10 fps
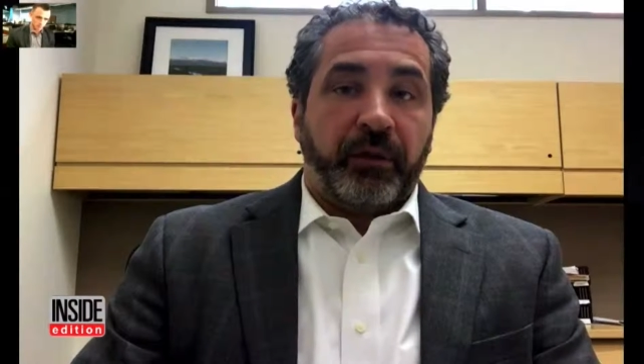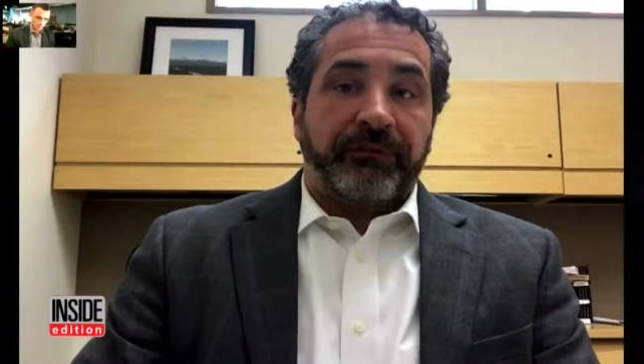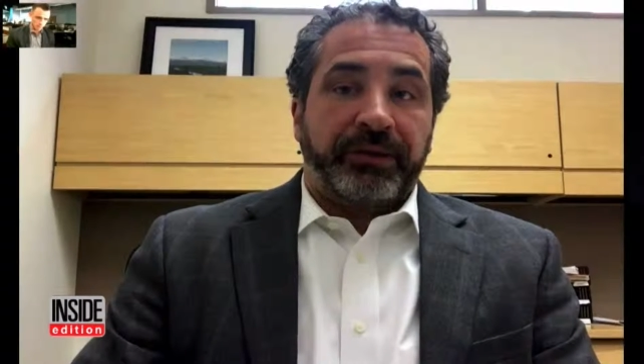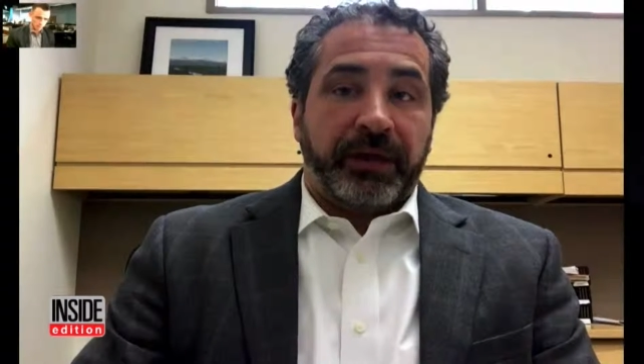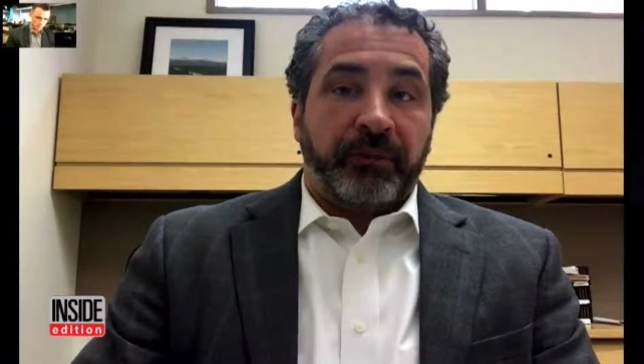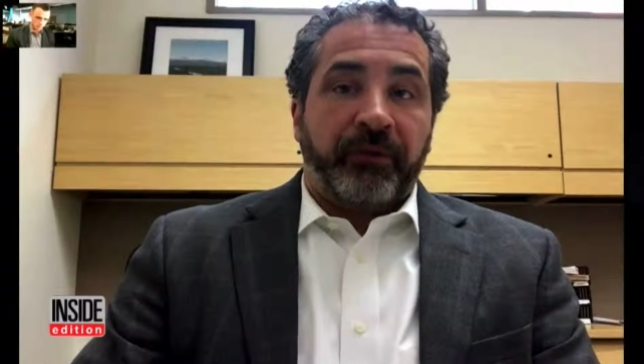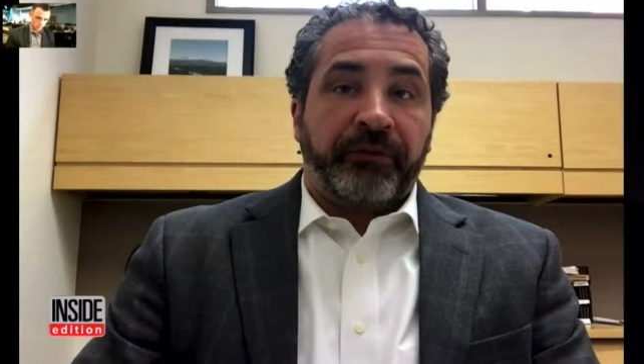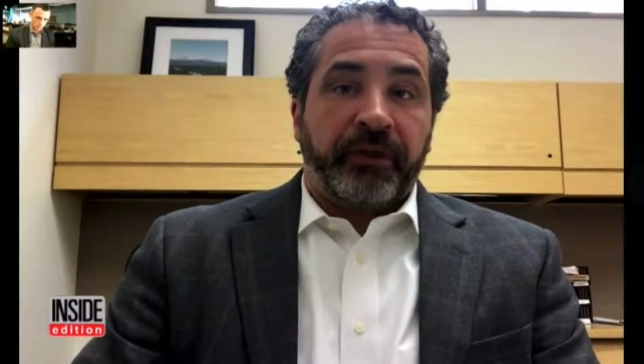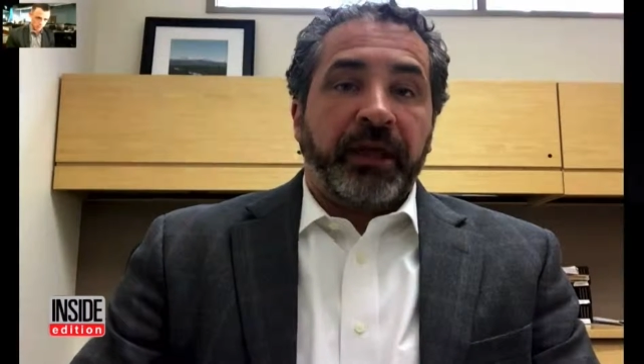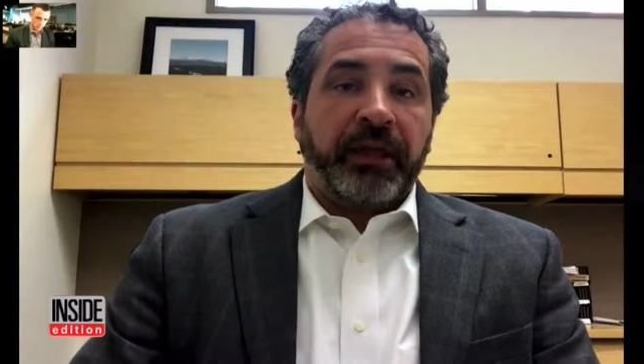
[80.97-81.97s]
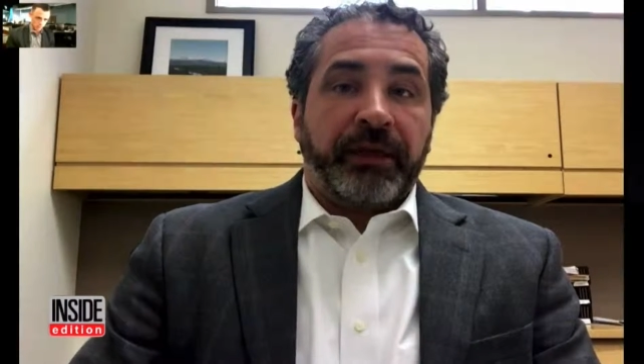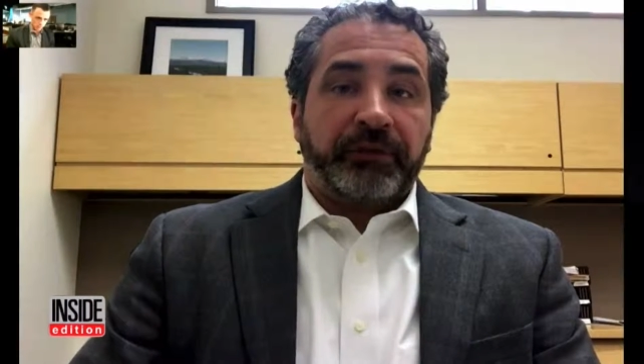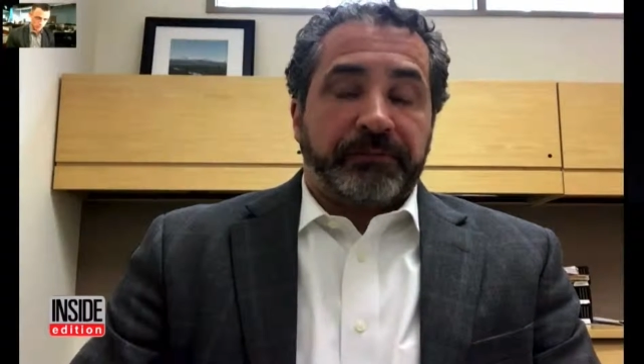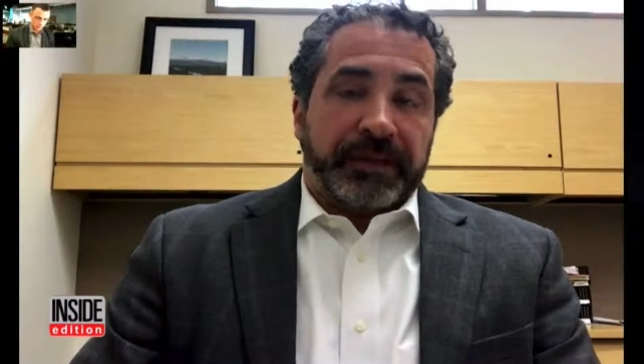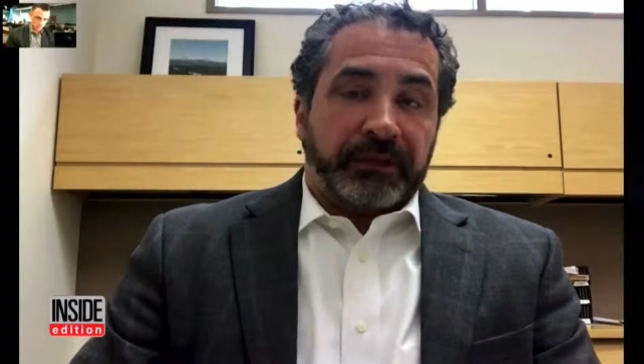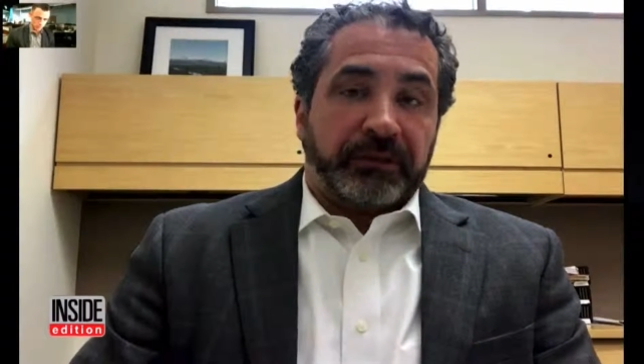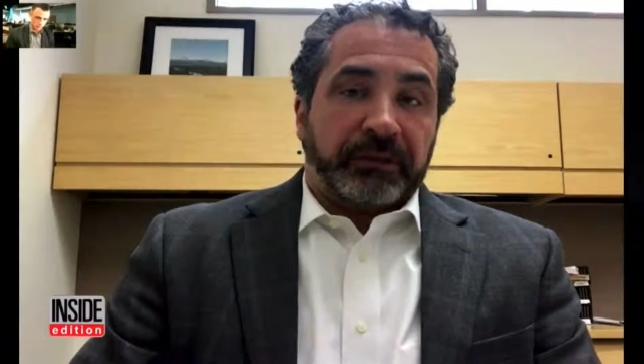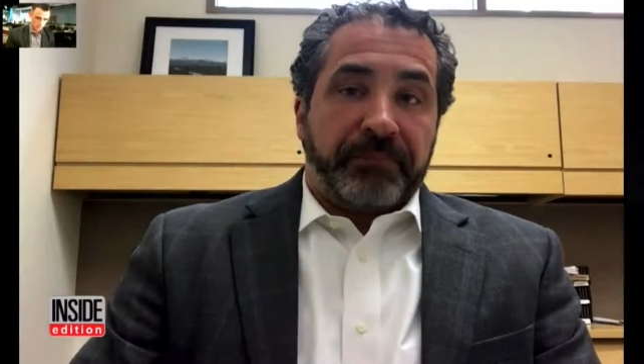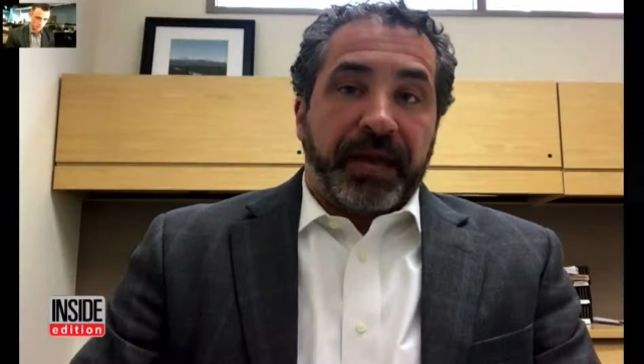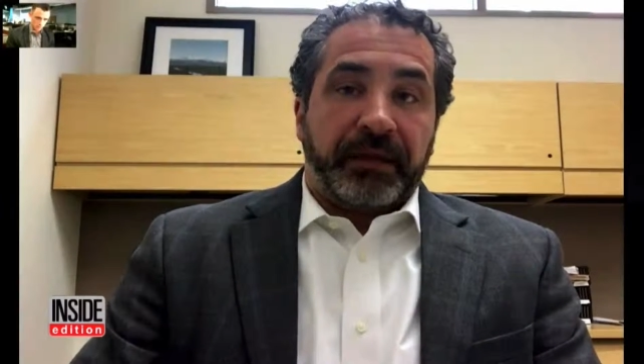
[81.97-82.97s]
The wife came over and was basically
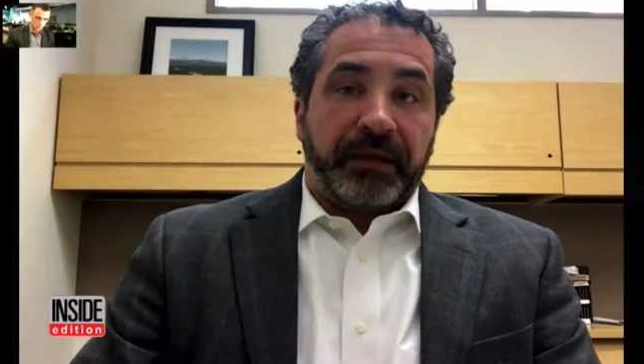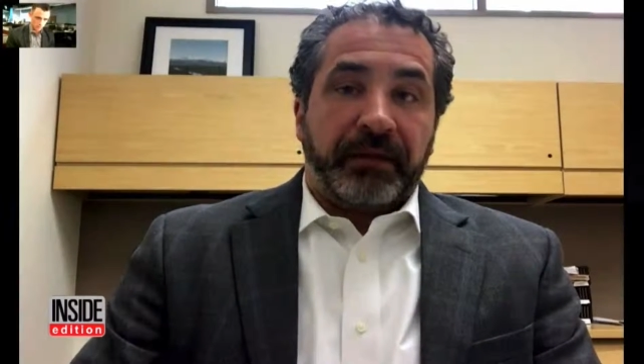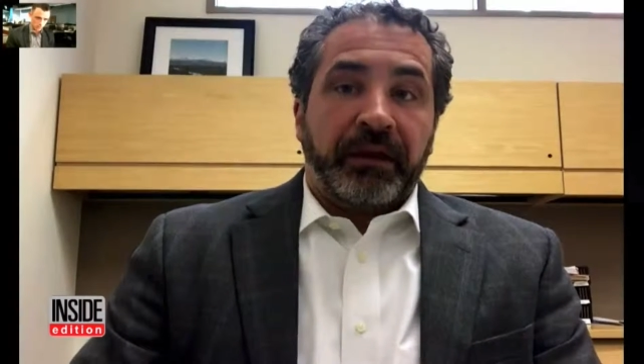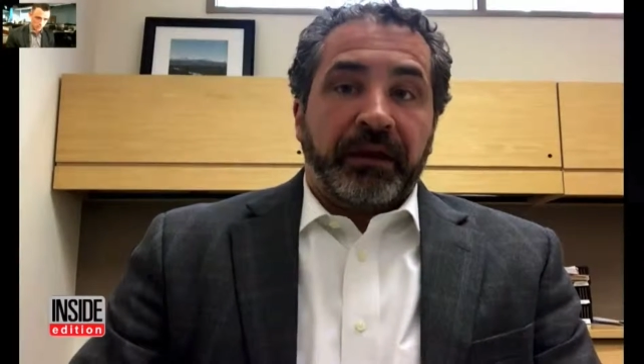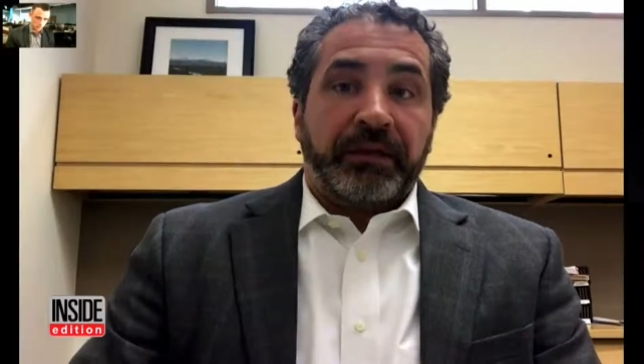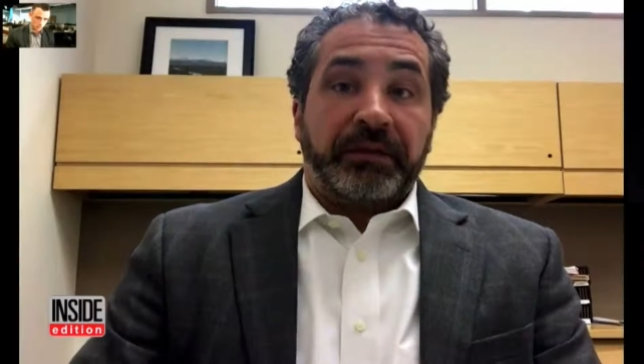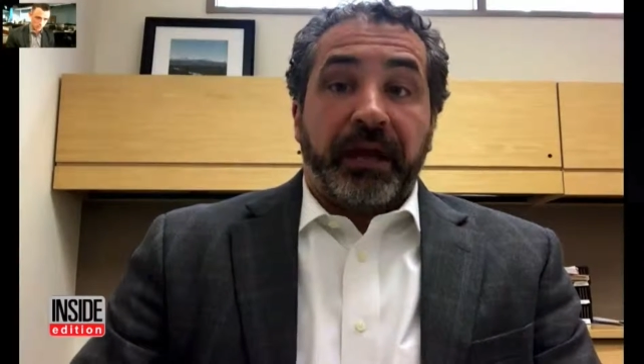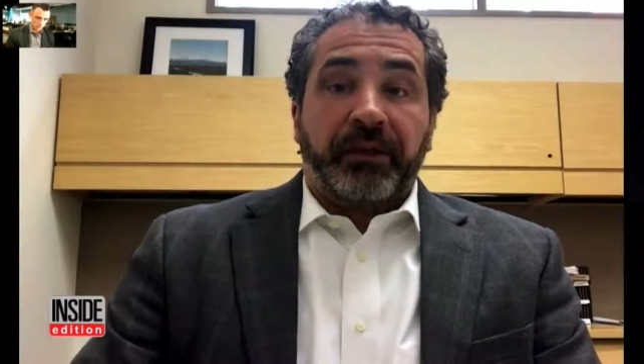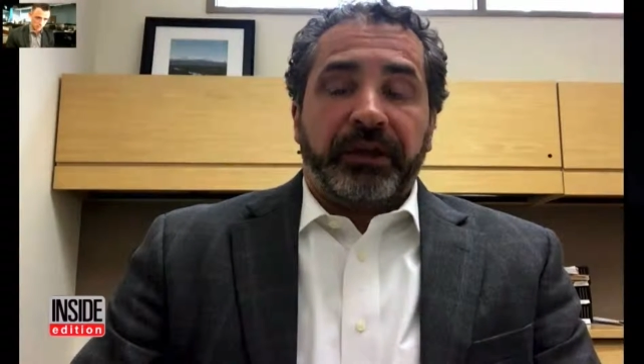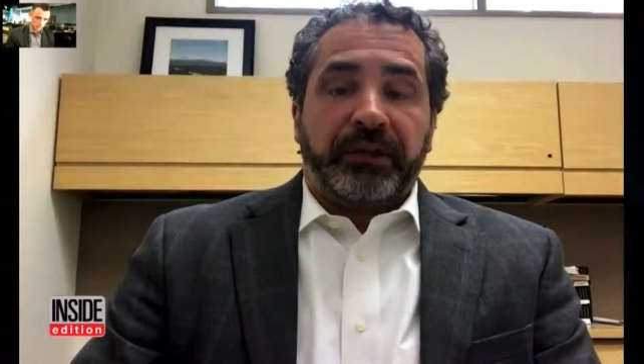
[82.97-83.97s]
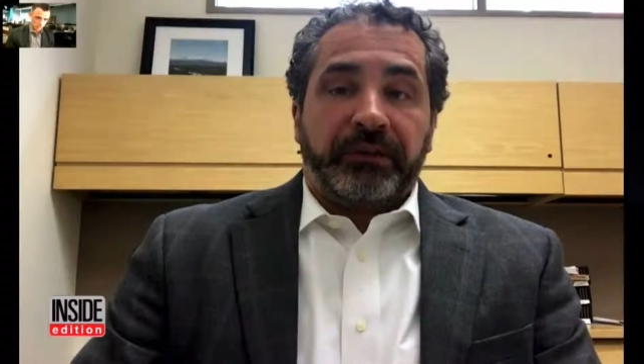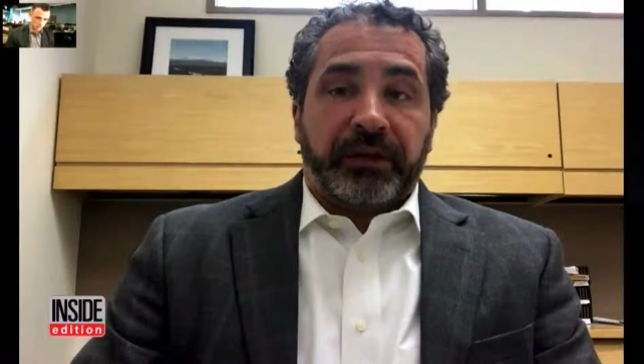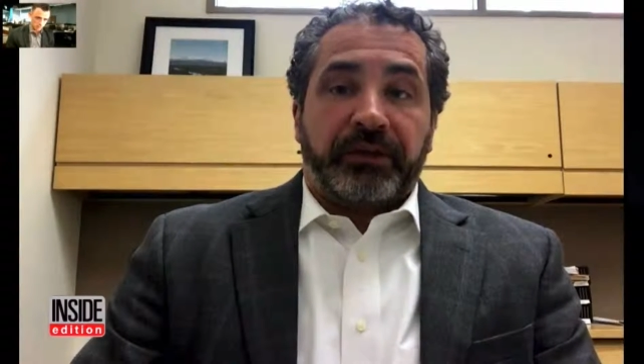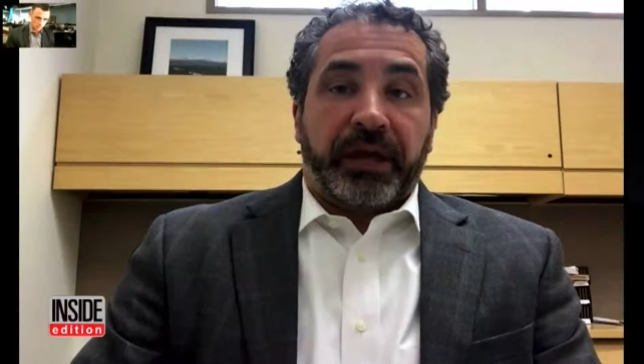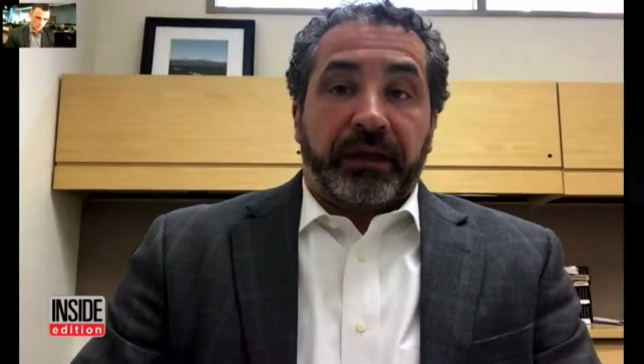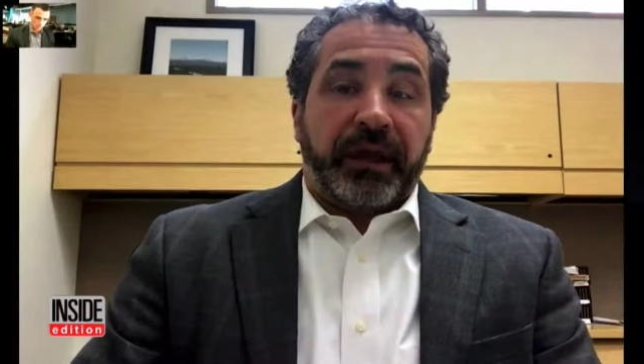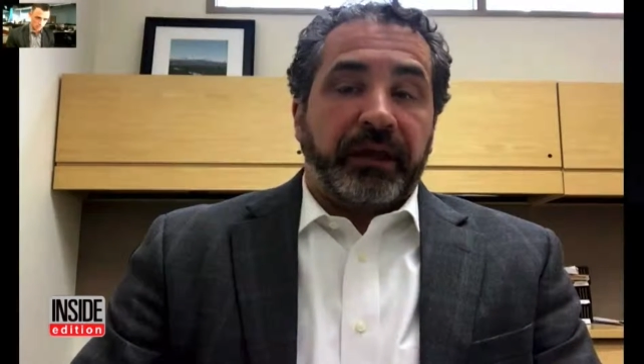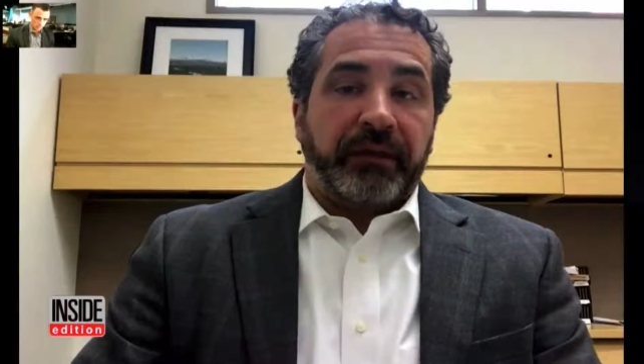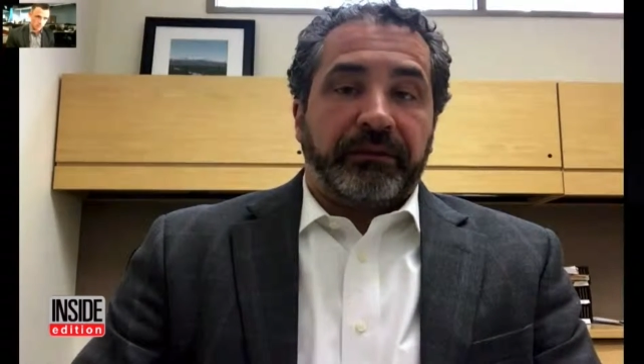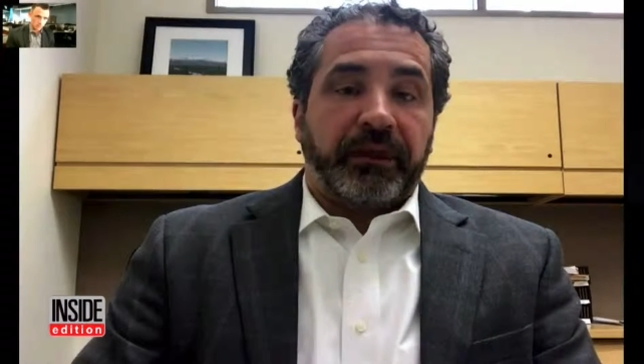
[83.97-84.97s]
begging and yelling that,
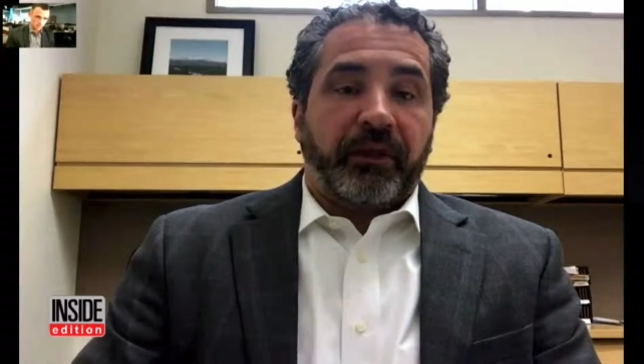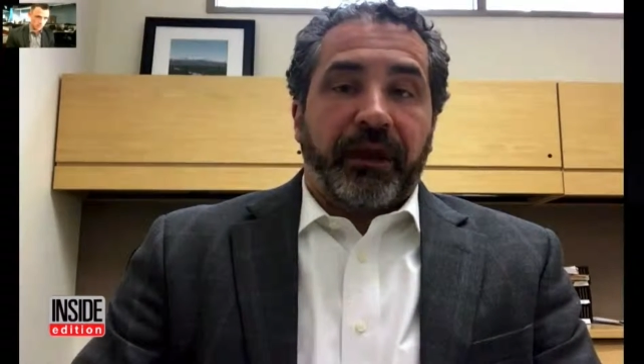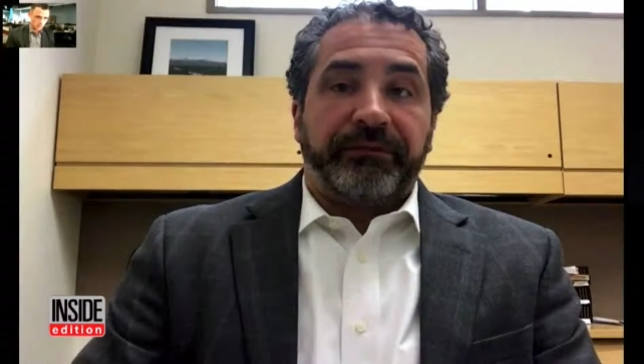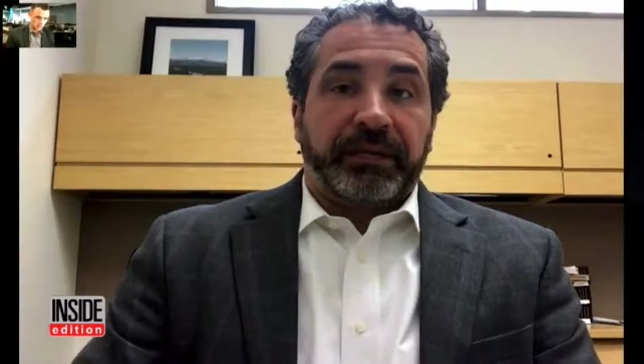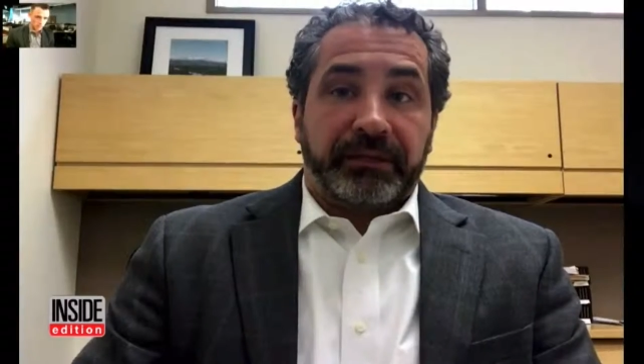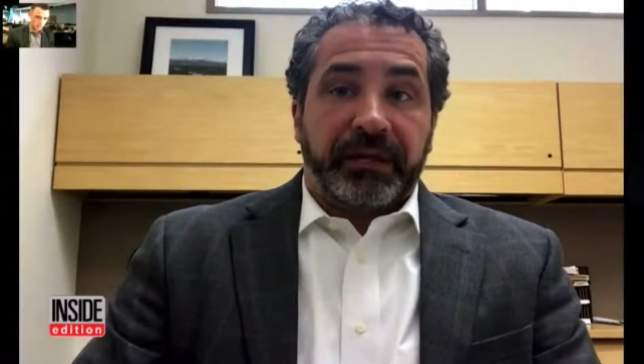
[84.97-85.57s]
hey, you know, I've got